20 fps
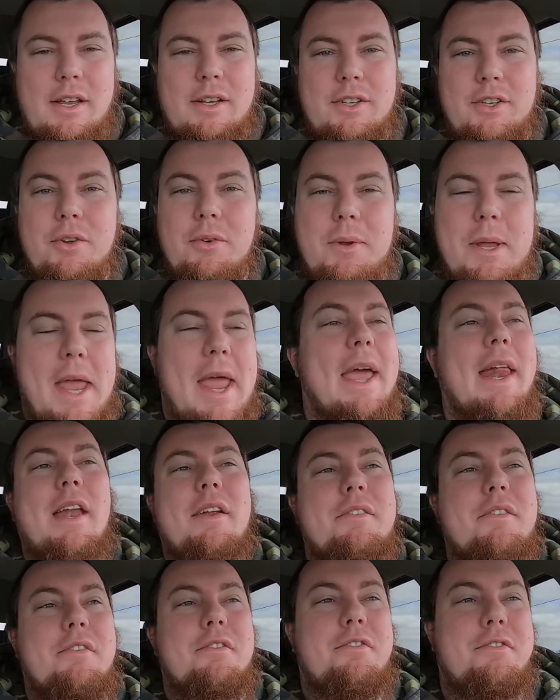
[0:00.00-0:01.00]
you can't
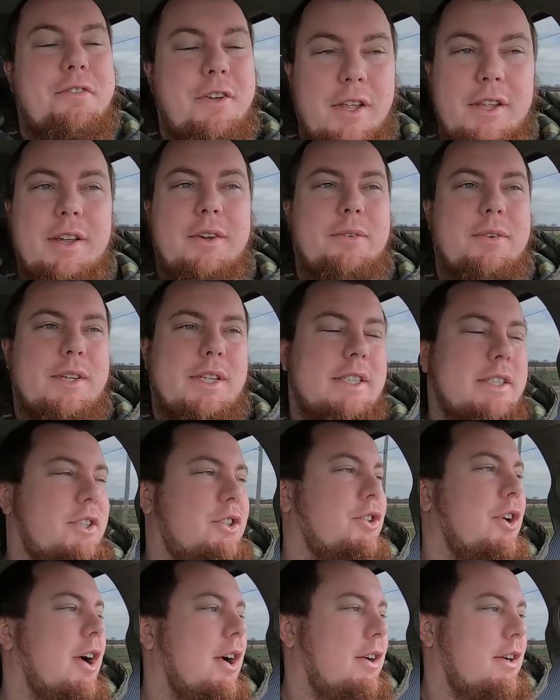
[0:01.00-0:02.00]
even fill it with this
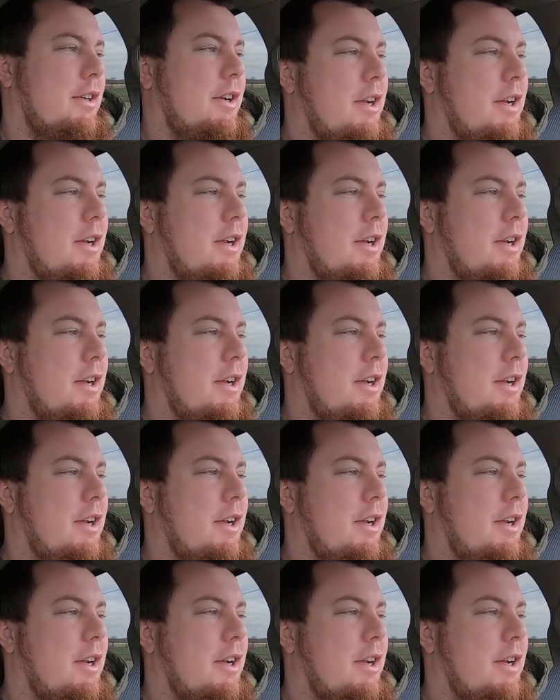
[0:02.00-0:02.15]
truck.